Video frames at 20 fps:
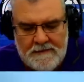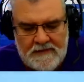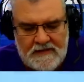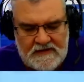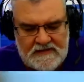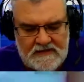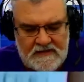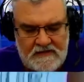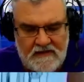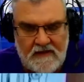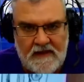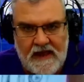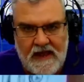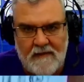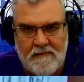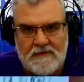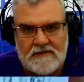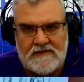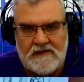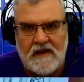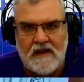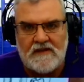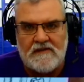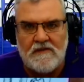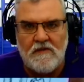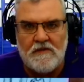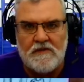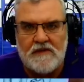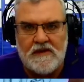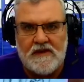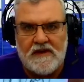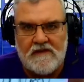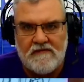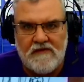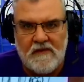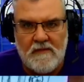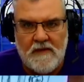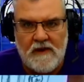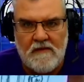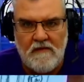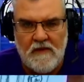This is on Amazon, or you can get it from my